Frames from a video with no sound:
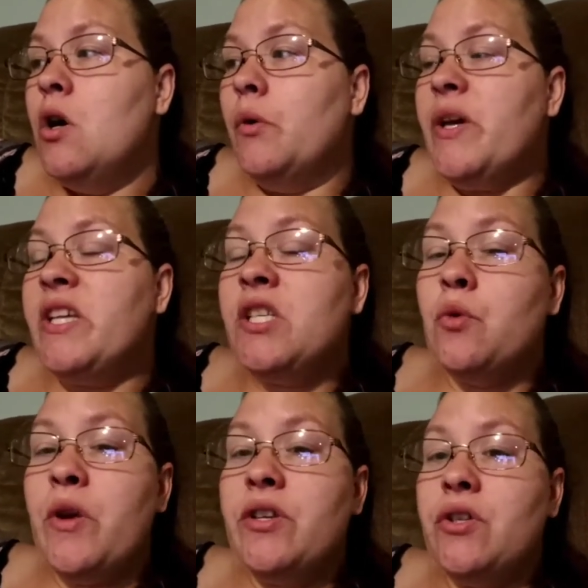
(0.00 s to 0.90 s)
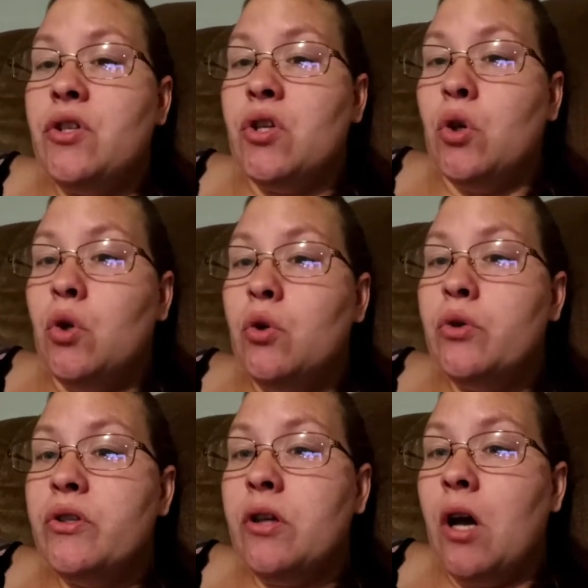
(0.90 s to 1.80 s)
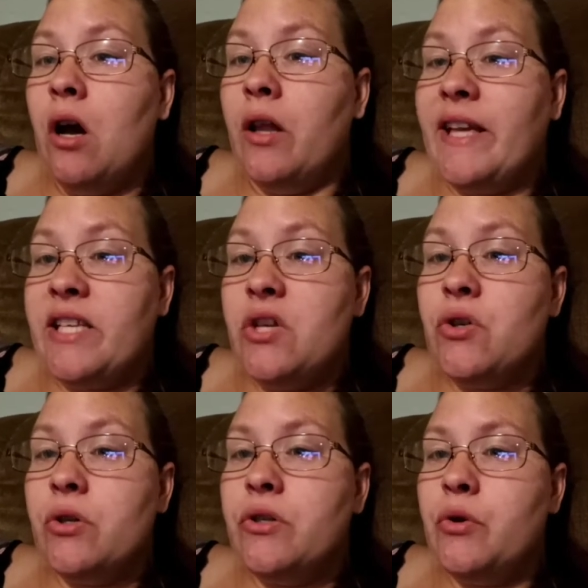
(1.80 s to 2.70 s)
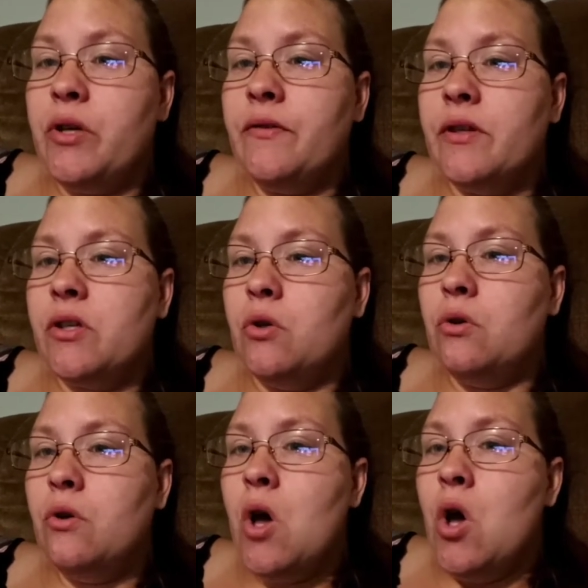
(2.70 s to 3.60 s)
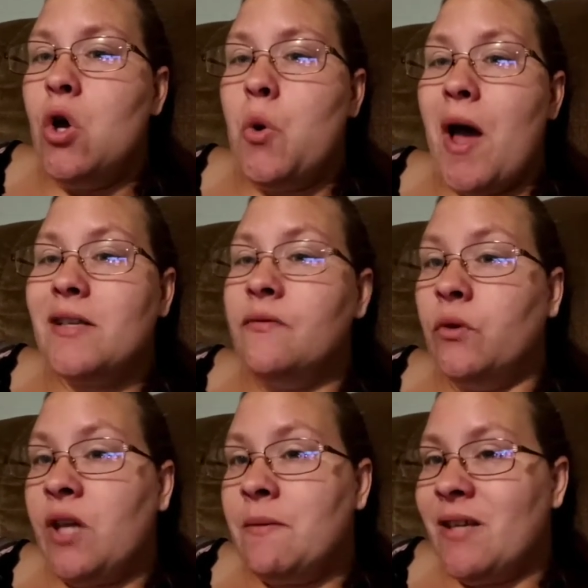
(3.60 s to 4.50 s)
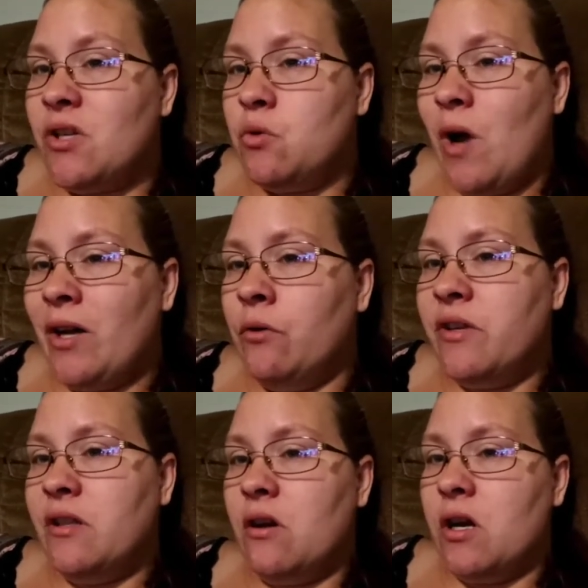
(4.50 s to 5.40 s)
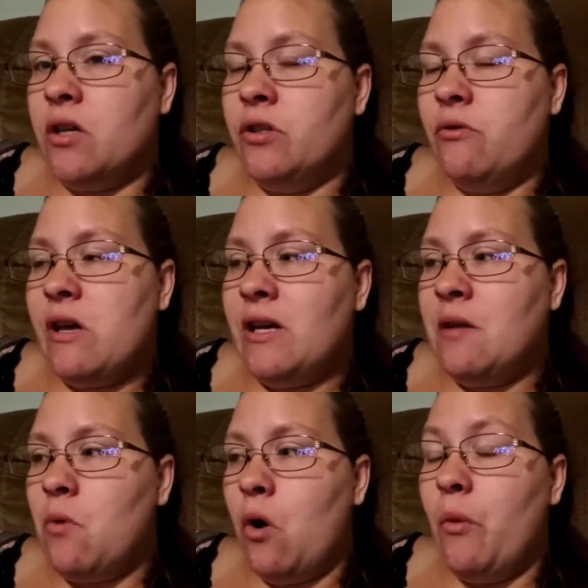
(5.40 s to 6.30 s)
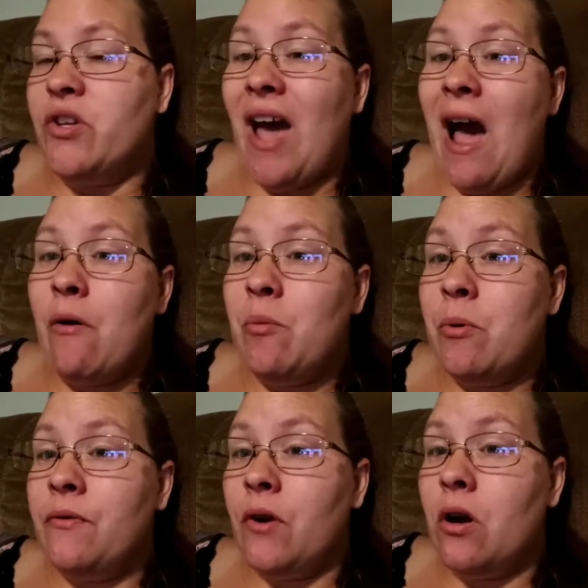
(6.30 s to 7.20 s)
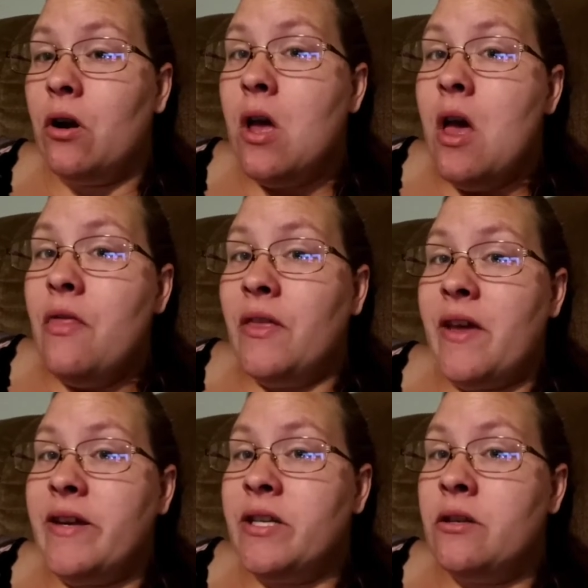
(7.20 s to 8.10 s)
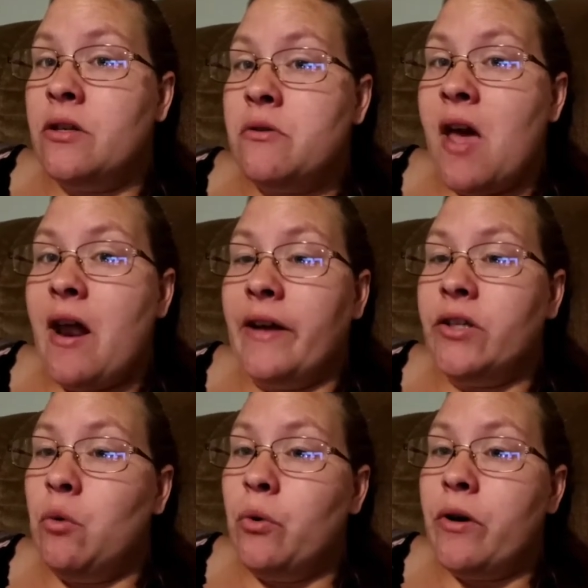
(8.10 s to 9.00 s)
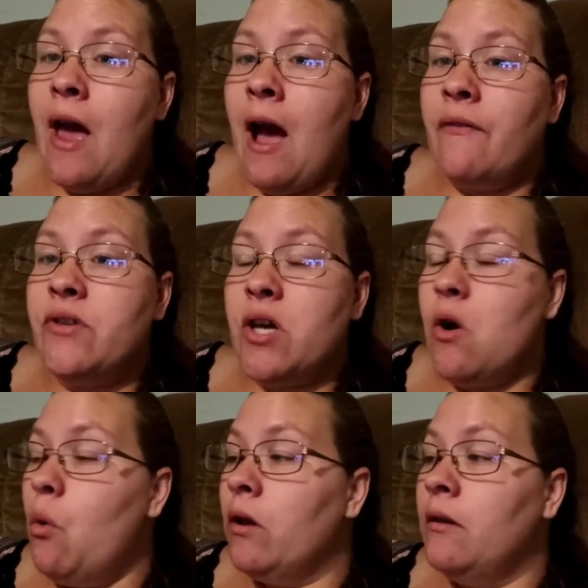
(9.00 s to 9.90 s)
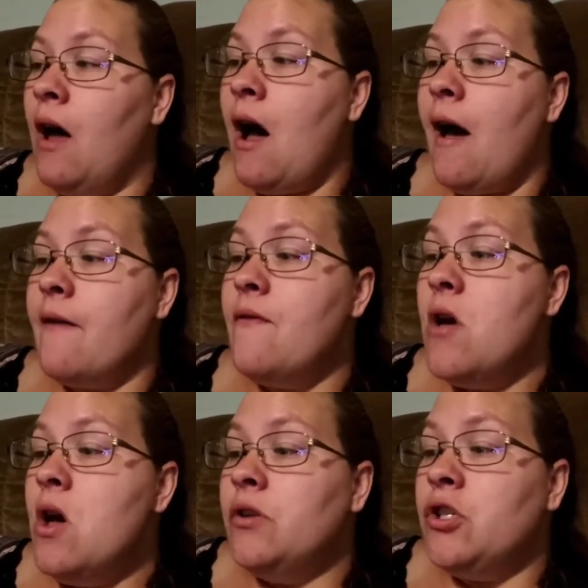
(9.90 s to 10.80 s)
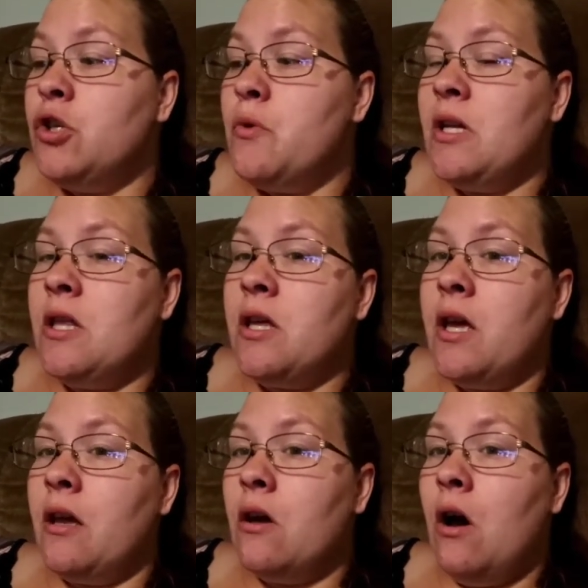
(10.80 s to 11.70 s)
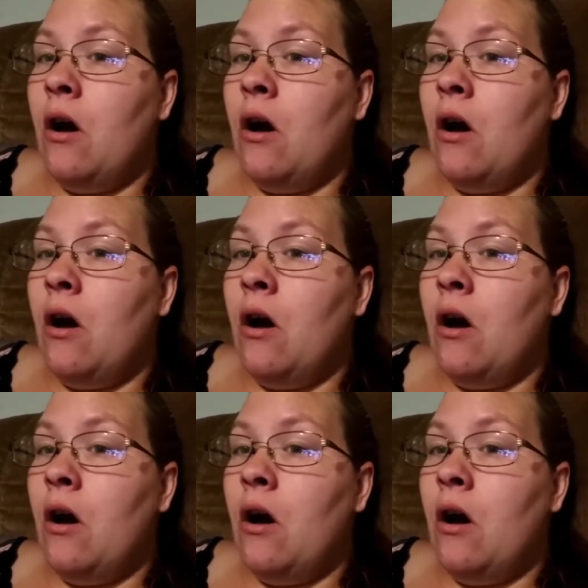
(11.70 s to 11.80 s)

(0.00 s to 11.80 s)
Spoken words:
we switch schools, like teachers to a different school who has a full-time schedule, I don't think they're going to do that anymore, which I would prefer that they didn't do that. I don't want to have to go on live to do anything.